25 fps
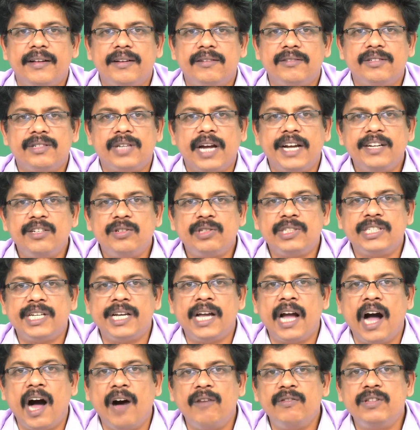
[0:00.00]
try to
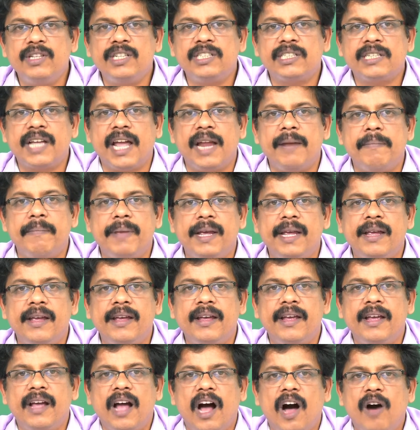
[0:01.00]
see how this can be,
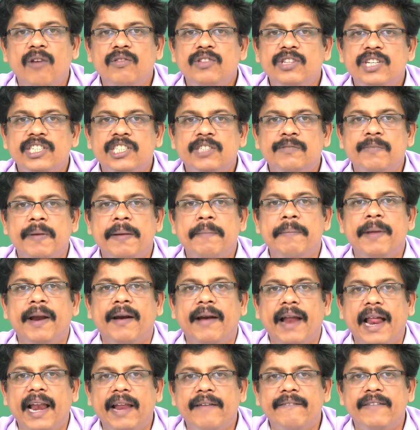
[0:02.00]
how this will be
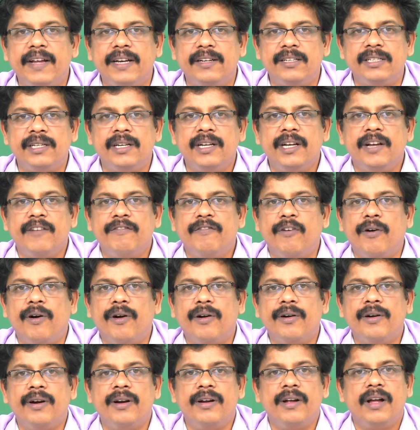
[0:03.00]
relevant
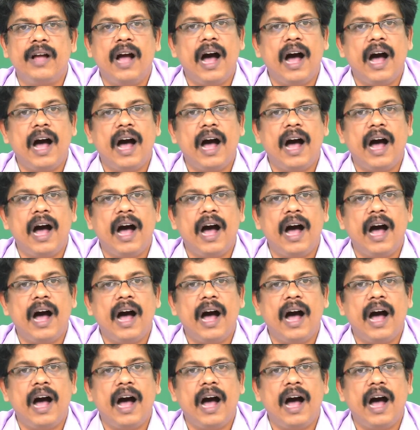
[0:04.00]
for